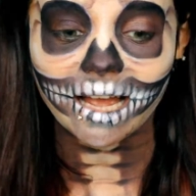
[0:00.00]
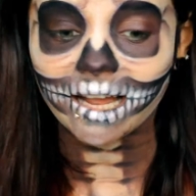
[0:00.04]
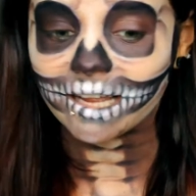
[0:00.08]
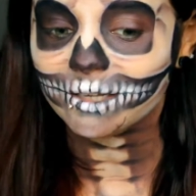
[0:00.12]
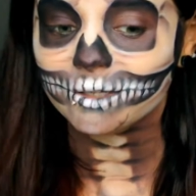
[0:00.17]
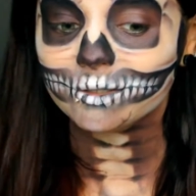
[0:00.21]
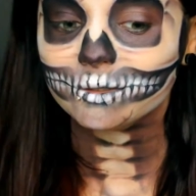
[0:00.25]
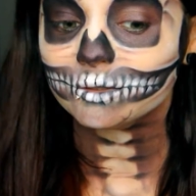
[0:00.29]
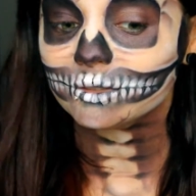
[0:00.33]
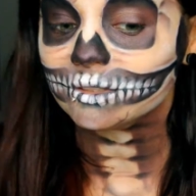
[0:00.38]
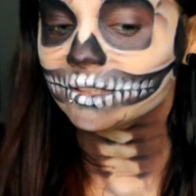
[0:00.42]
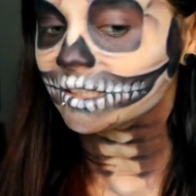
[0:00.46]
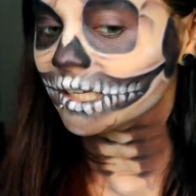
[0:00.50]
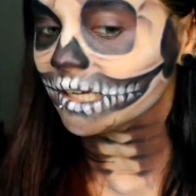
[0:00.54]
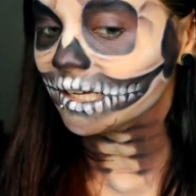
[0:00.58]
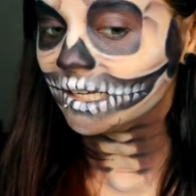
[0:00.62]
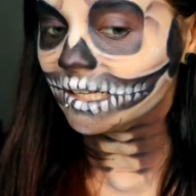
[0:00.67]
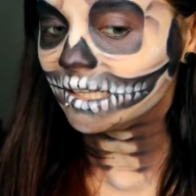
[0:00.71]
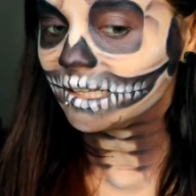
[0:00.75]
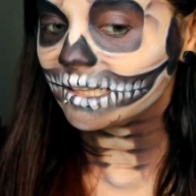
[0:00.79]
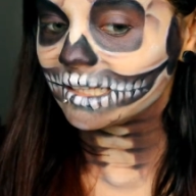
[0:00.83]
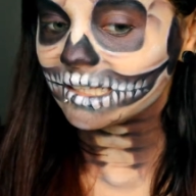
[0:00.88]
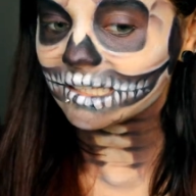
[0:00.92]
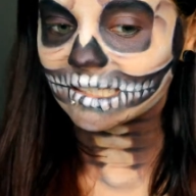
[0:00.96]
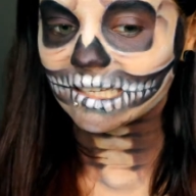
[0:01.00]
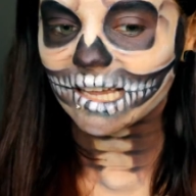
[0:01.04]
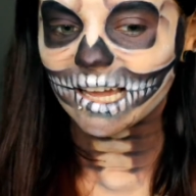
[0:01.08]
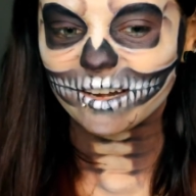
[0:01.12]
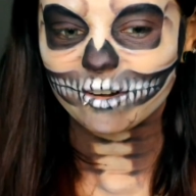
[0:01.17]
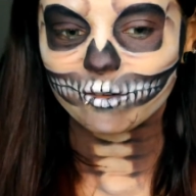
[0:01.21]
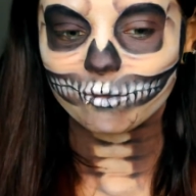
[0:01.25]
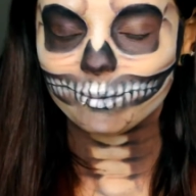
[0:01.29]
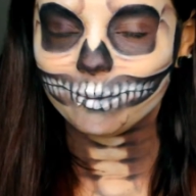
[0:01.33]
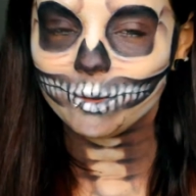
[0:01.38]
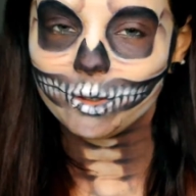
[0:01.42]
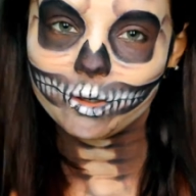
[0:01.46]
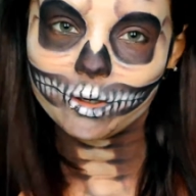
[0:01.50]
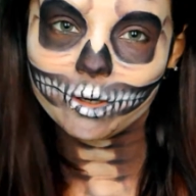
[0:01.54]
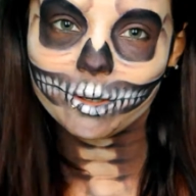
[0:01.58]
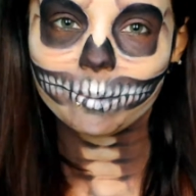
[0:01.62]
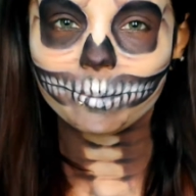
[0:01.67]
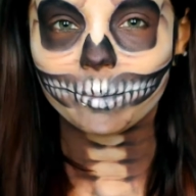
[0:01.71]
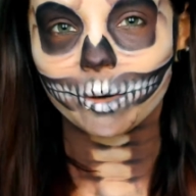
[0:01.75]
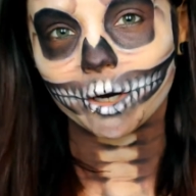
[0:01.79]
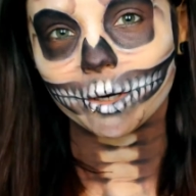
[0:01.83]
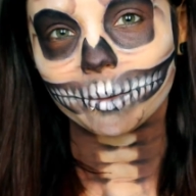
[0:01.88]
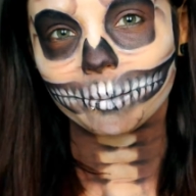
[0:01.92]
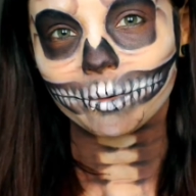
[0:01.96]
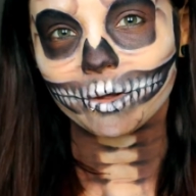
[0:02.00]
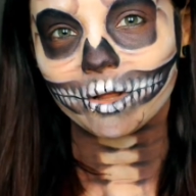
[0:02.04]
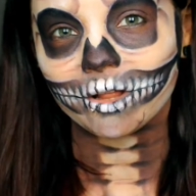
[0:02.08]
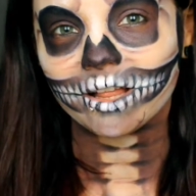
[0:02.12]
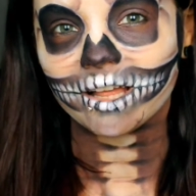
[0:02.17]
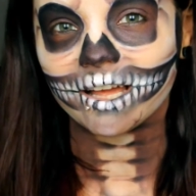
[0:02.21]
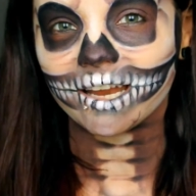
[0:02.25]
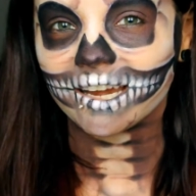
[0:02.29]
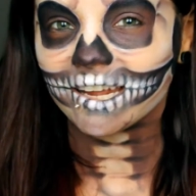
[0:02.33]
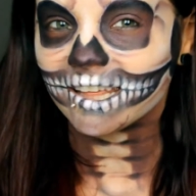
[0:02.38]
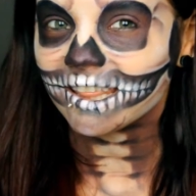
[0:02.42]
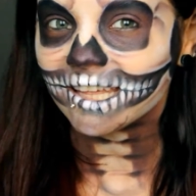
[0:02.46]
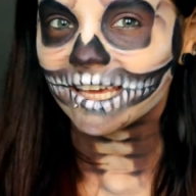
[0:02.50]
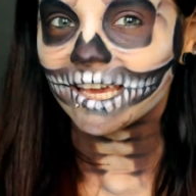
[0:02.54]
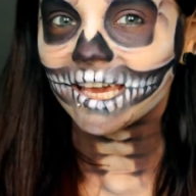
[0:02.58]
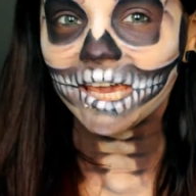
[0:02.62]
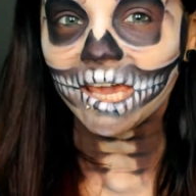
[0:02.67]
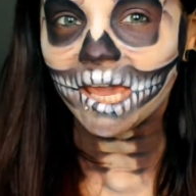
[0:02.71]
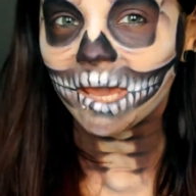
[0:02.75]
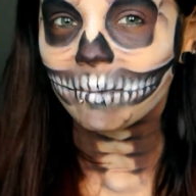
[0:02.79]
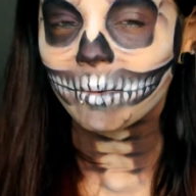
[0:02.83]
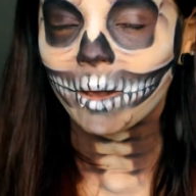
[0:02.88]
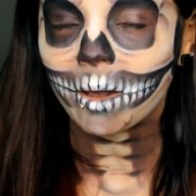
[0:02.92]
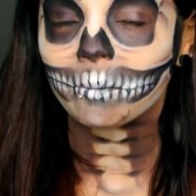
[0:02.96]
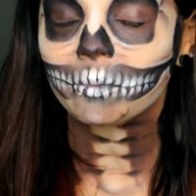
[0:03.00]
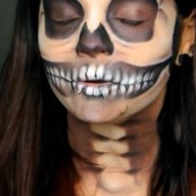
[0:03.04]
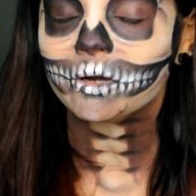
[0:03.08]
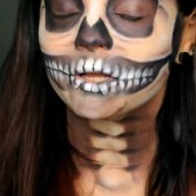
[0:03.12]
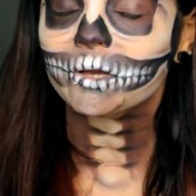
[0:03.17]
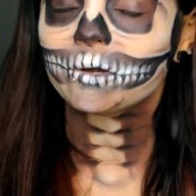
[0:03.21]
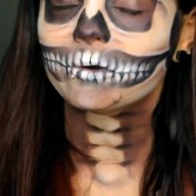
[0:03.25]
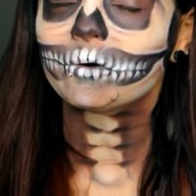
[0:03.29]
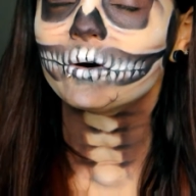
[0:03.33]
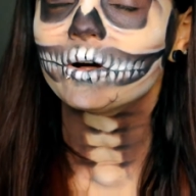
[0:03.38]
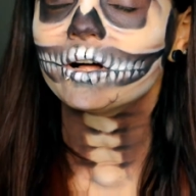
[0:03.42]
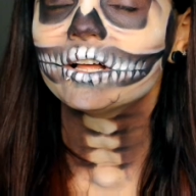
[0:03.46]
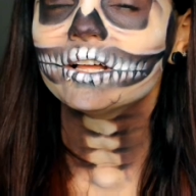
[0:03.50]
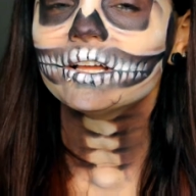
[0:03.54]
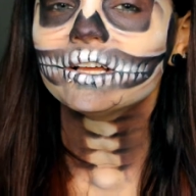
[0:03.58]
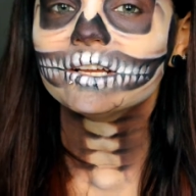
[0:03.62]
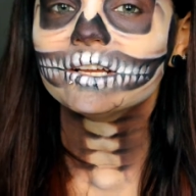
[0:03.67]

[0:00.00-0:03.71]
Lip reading: I used this kind of muted purple, and I think it came out pretty cool.